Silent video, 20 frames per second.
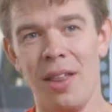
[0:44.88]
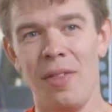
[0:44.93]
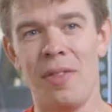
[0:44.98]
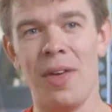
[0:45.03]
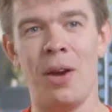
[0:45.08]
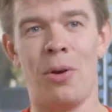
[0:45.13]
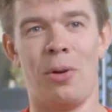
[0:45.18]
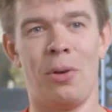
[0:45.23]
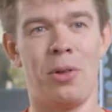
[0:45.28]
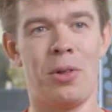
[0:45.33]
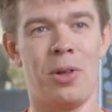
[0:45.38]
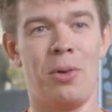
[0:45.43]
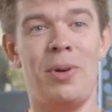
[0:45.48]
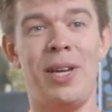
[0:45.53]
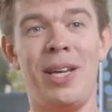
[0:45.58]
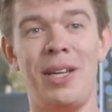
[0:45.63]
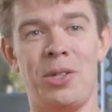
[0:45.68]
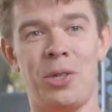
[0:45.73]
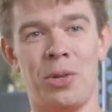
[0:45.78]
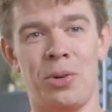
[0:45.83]
they also
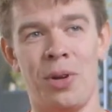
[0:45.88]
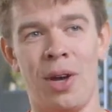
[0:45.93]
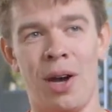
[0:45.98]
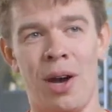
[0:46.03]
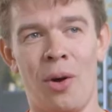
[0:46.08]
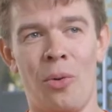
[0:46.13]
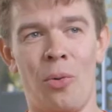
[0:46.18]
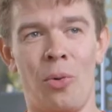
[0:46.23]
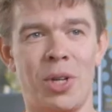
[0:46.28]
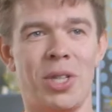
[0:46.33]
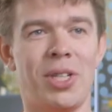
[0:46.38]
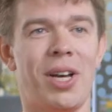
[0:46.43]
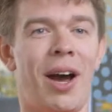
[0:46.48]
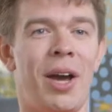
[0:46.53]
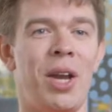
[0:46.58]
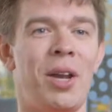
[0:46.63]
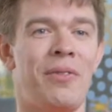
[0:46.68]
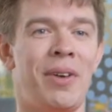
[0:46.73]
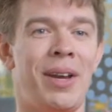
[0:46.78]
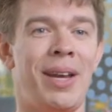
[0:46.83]
need to know what
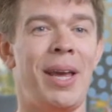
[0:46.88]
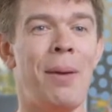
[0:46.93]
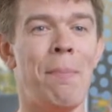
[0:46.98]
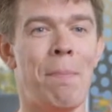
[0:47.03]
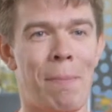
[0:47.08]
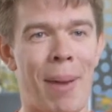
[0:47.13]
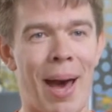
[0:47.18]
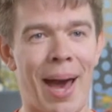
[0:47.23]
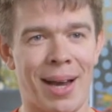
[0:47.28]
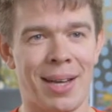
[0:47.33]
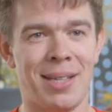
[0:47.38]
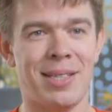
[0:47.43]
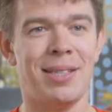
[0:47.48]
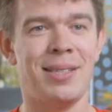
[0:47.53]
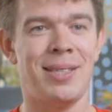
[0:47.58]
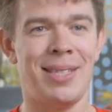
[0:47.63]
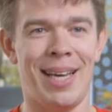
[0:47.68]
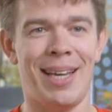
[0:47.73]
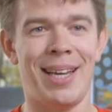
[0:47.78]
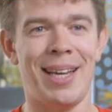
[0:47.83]
kind of an impact
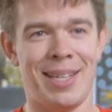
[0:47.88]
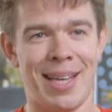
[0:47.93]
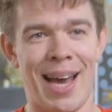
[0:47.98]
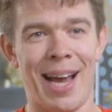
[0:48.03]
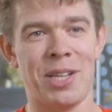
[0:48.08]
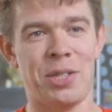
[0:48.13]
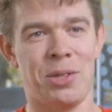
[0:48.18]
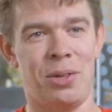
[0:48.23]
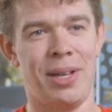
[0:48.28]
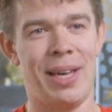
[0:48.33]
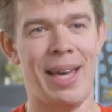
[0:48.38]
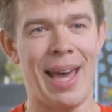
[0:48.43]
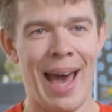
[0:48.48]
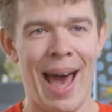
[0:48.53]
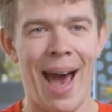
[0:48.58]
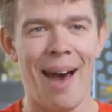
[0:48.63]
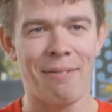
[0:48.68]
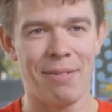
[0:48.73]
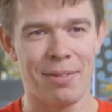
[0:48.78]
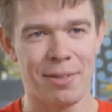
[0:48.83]
did it actually
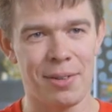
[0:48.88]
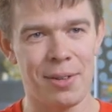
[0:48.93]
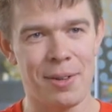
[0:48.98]
have.